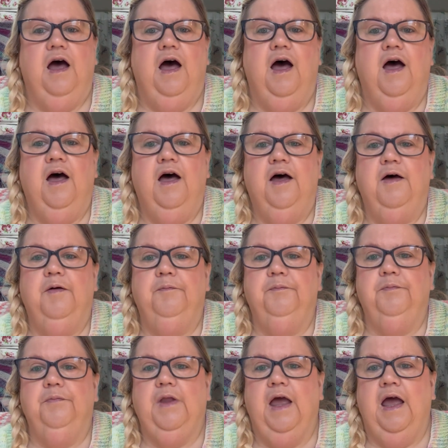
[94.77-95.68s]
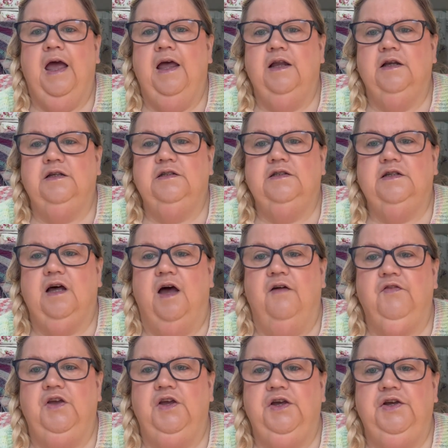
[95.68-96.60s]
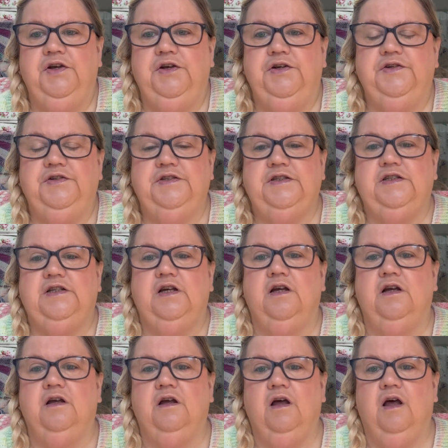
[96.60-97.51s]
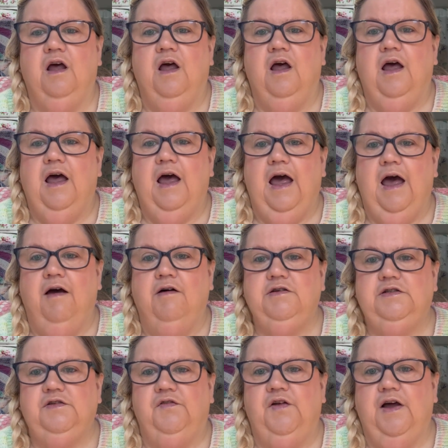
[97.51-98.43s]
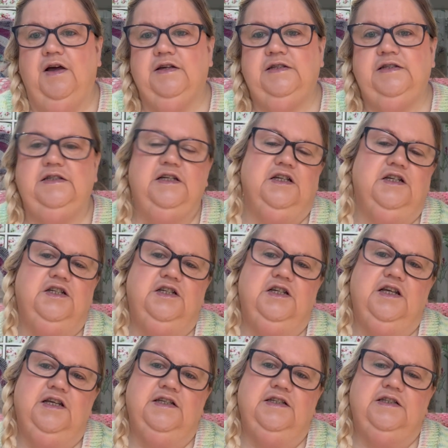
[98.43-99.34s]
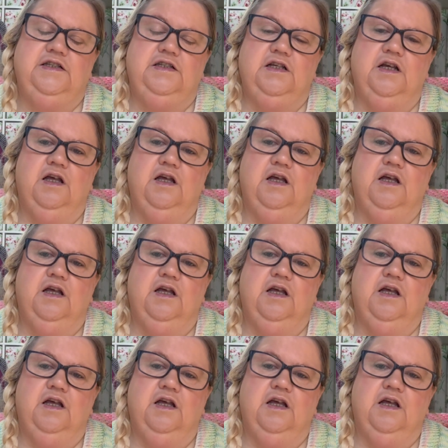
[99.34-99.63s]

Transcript: And I've used Elderflower Stitches